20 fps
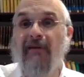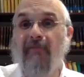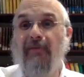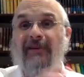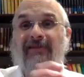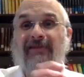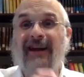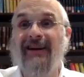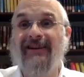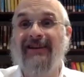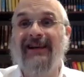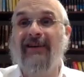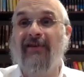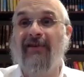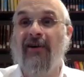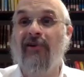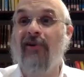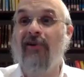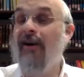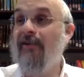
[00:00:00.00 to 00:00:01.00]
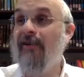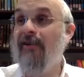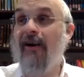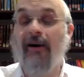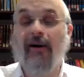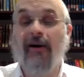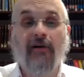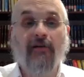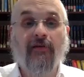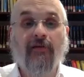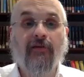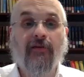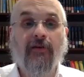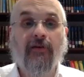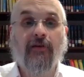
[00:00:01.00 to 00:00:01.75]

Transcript: but takes out a lot of,